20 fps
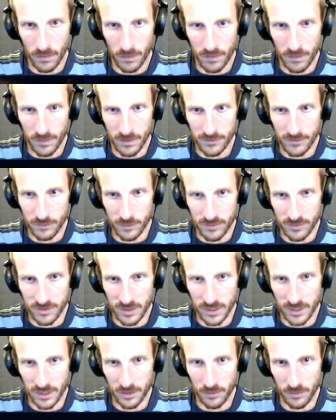This wasn't
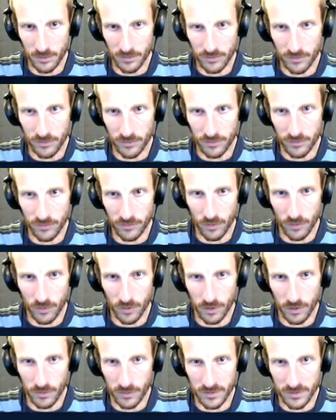here before,
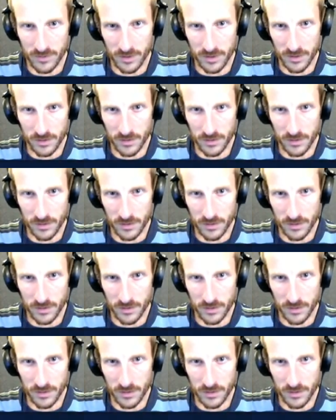was it?